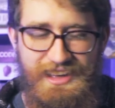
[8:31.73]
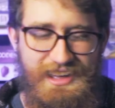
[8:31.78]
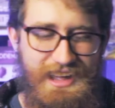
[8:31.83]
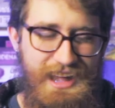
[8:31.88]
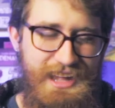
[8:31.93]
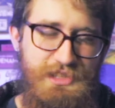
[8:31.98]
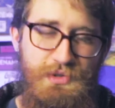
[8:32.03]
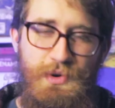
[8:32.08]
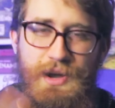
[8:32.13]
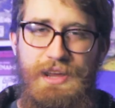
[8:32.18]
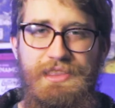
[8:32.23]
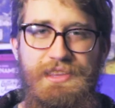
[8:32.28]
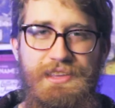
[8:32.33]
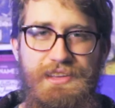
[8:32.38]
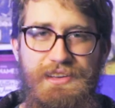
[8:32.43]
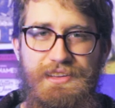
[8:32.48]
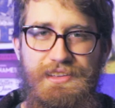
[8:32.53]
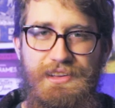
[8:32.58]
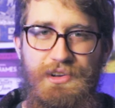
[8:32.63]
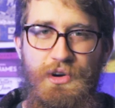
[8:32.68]
It's right in
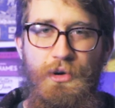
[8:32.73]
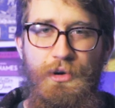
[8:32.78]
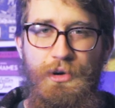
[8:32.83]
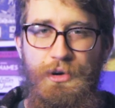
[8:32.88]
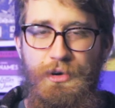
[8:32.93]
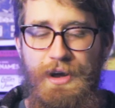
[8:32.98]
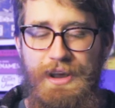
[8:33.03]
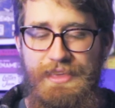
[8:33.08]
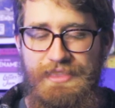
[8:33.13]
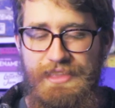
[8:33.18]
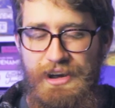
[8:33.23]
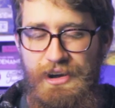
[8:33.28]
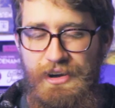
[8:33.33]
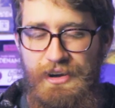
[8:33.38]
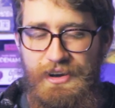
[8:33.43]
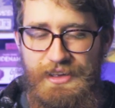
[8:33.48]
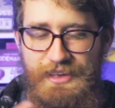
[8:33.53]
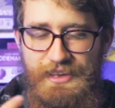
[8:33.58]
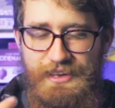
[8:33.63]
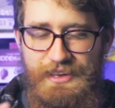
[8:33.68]
the corner right there,
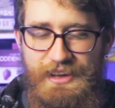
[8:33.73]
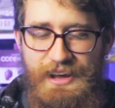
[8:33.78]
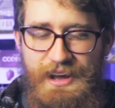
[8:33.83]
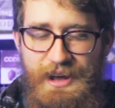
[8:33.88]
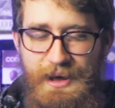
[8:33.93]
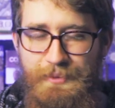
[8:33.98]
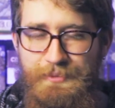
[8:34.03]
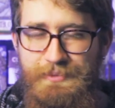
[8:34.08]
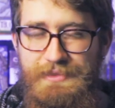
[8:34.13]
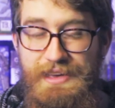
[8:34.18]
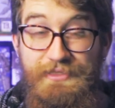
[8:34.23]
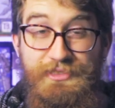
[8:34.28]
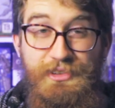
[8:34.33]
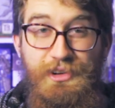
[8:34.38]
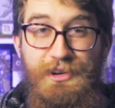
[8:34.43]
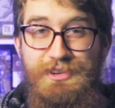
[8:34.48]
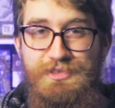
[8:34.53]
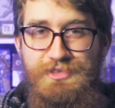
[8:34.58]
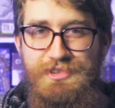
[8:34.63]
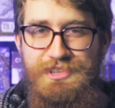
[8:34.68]
if
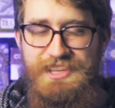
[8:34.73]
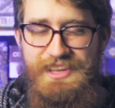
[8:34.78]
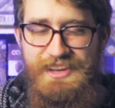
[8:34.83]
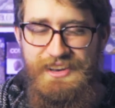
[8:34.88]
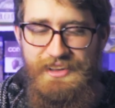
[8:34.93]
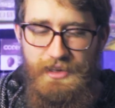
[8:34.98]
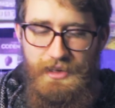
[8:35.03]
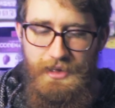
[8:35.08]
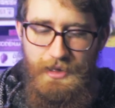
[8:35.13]
you're interested.